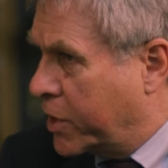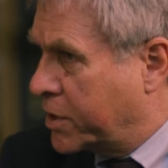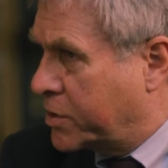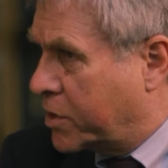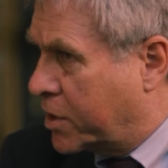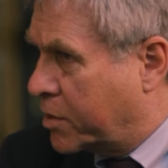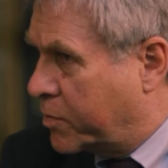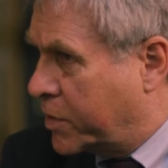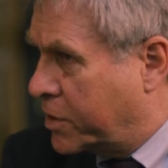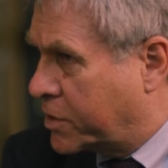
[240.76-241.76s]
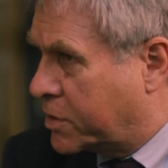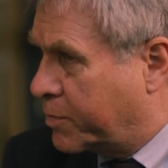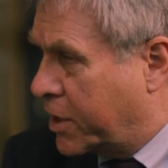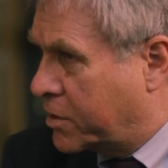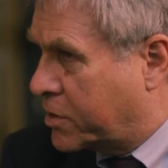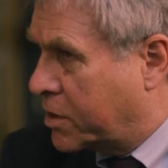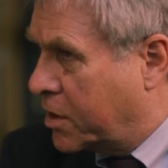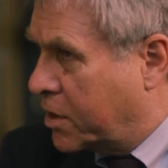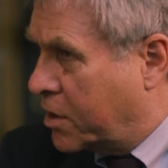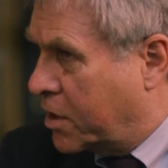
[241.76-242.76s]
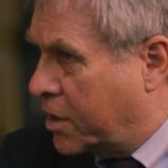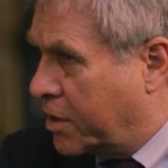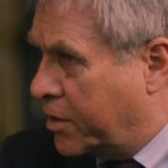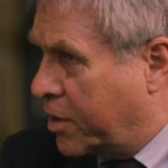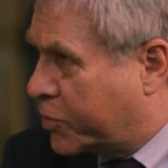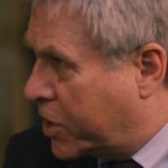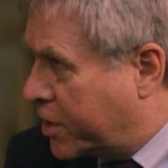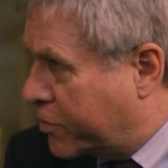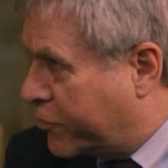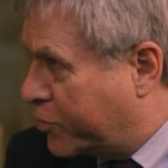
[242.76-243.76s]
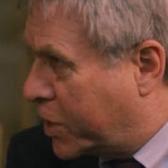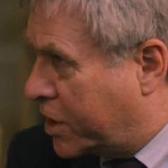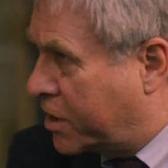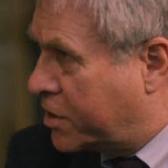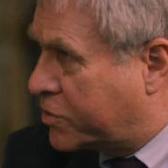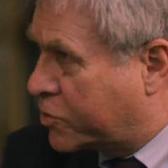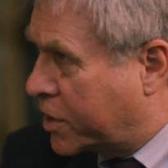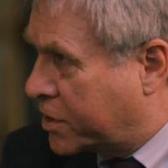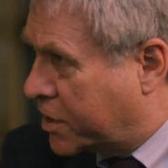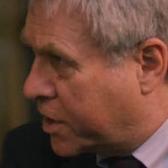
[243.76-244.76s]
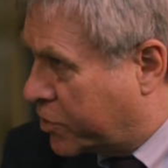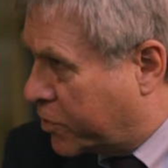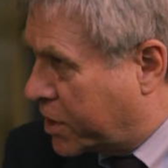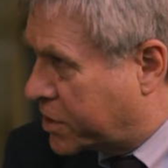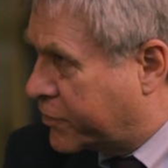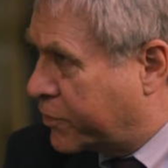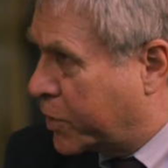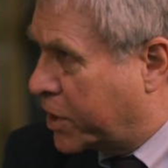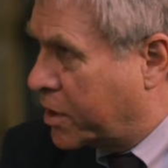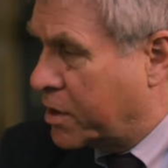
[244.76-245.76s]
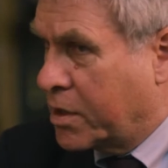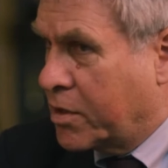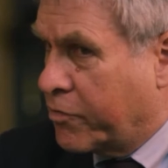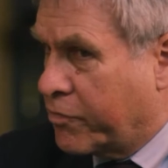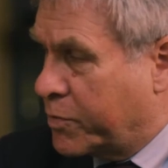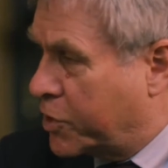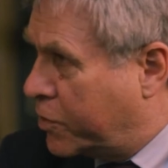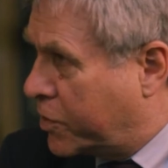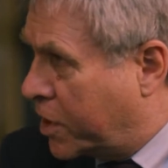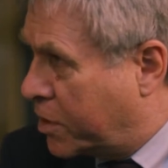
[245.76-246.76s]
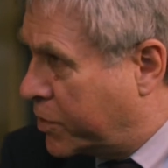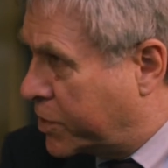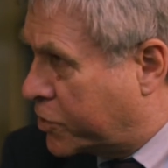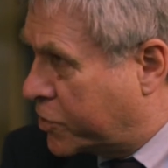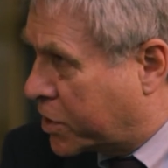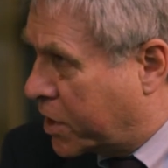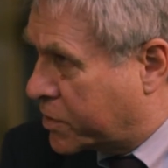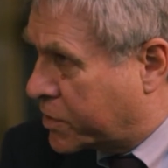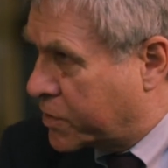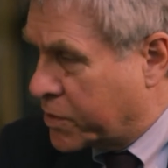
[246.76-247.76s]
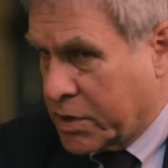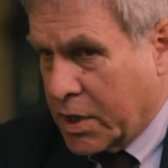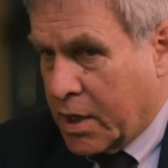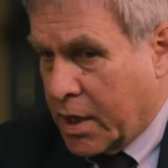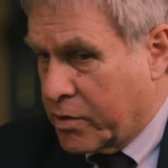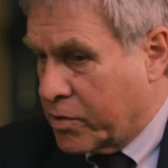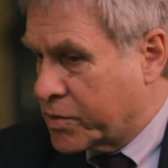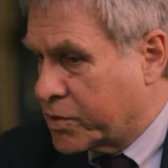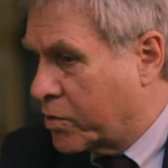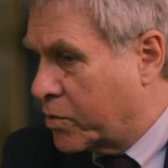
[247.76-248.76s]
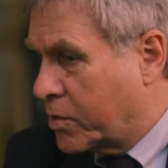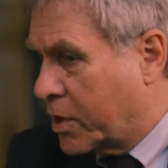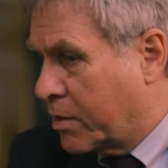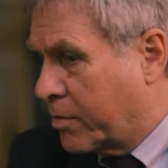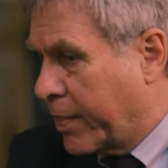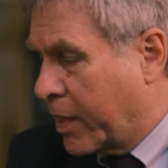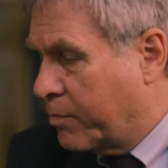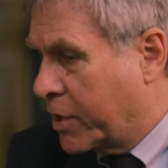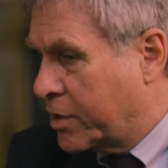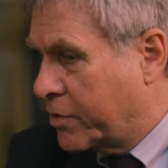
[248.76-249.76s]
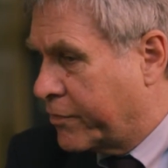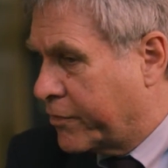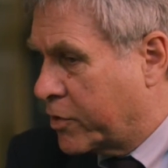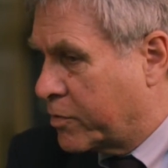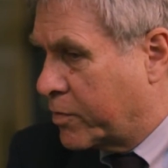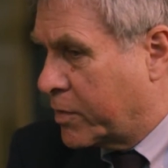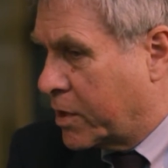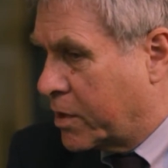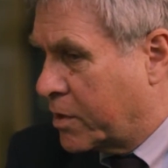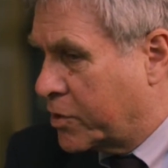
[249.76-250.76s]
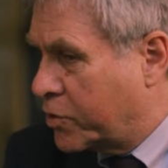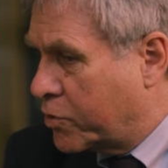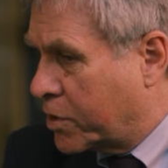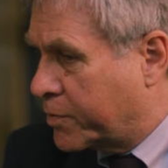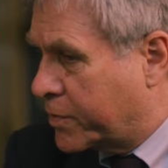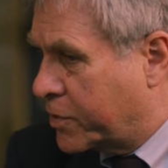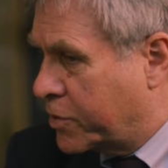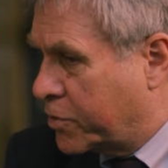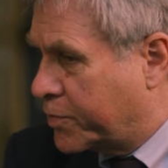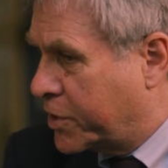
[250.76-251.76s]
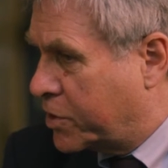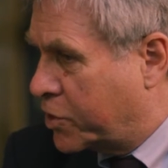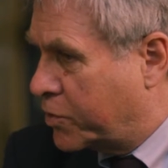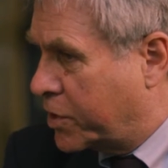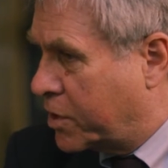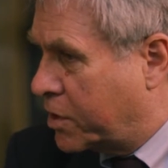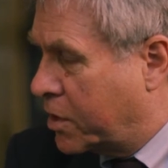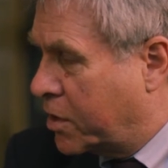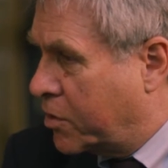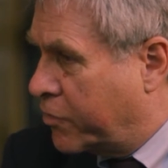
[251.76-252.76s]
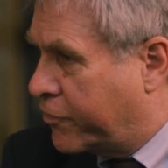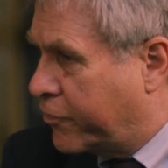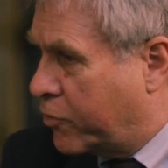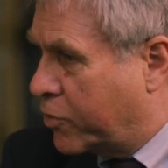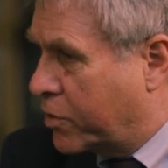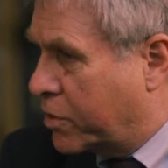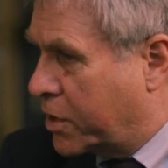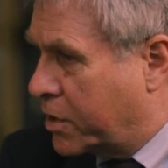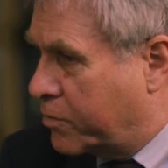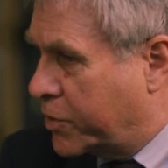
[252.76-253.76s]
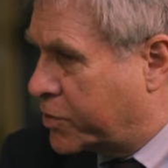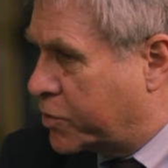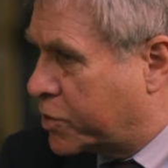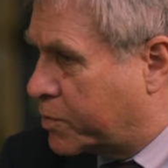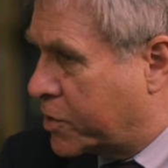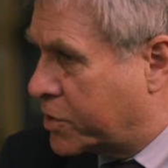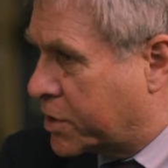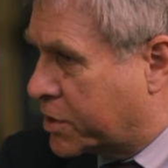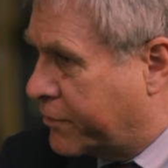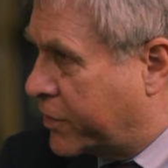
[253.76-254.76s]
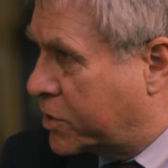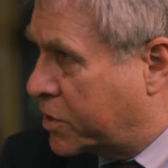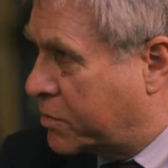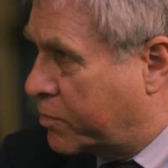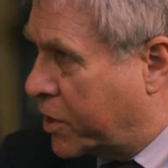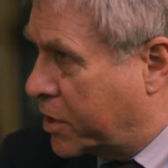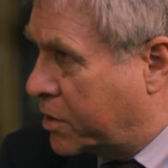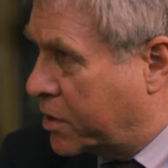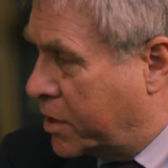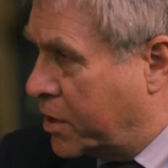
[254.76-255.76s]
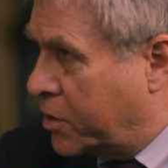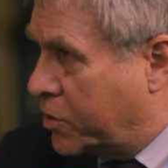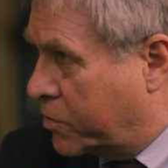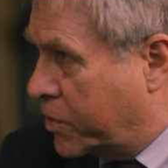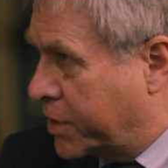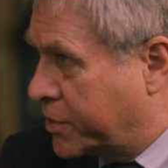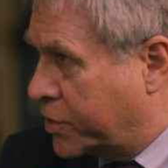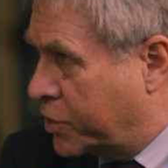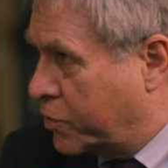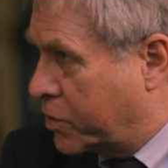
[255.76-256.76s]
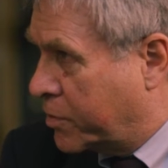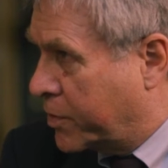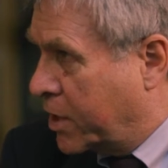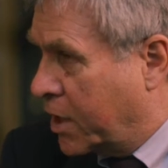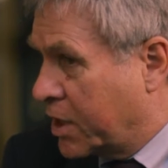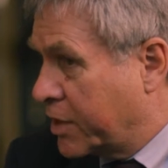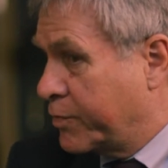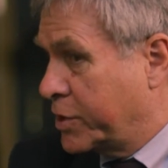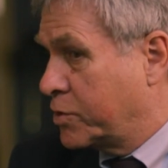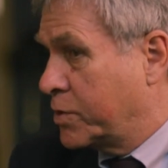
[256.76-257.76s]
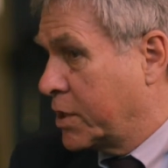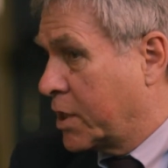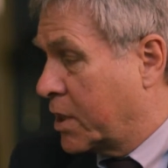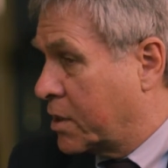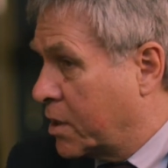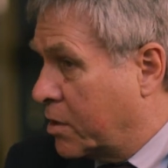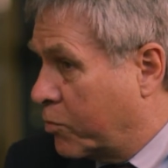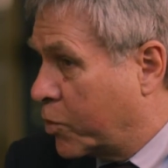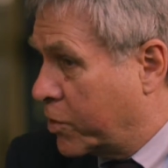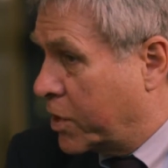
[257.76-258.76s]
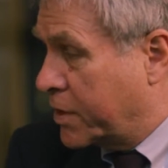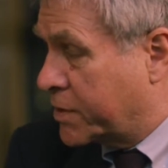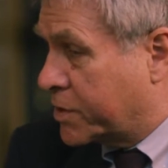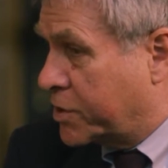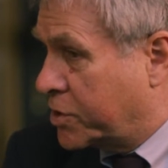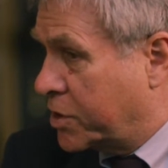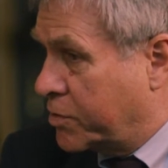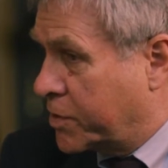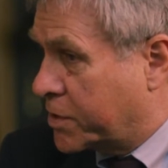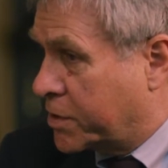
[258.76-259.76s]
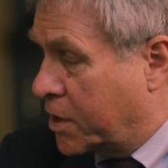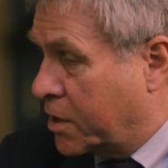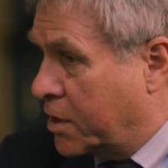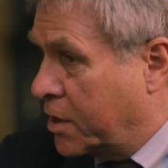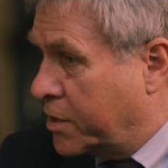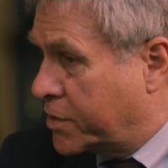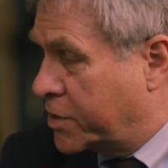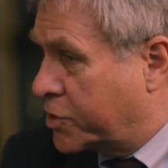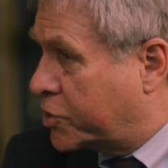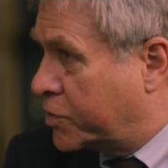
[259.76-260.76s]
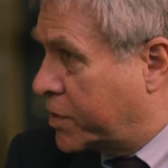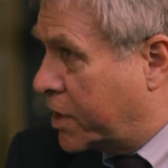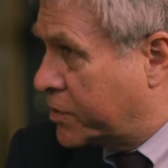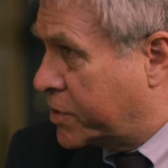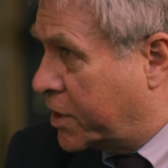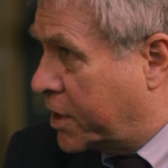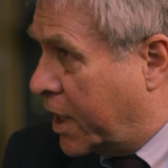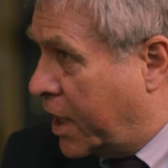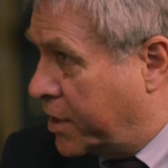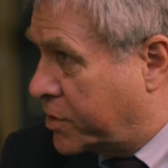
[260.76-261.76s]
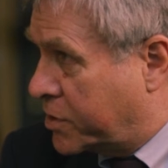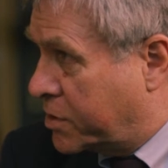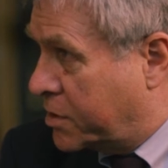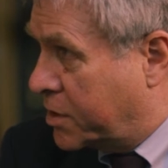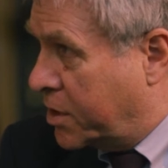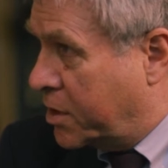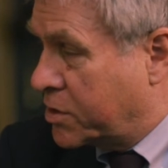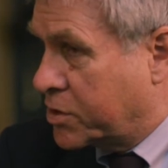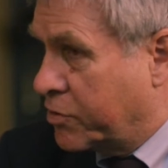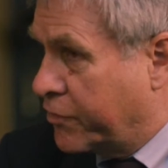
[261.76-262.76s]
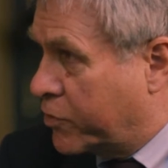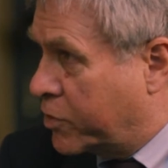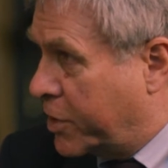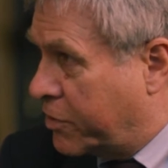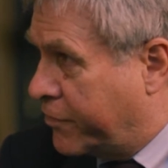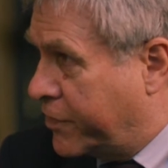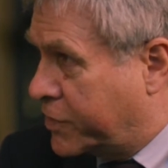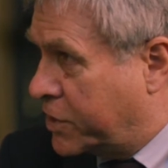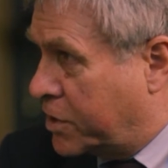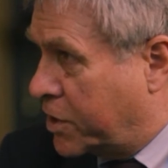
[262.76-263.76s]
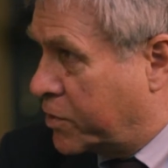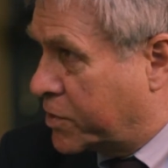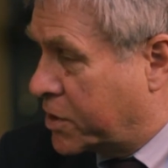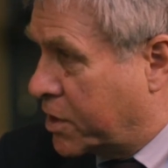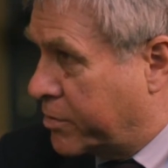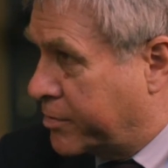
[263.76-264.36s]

my time is spent applying for money, trying to get grants for money from the UK research councils, and also money from Europe, the European Union, for research projects funded by Horizon Europe. And I've been doing that more or less continuously since 2008. So for about 15 years now.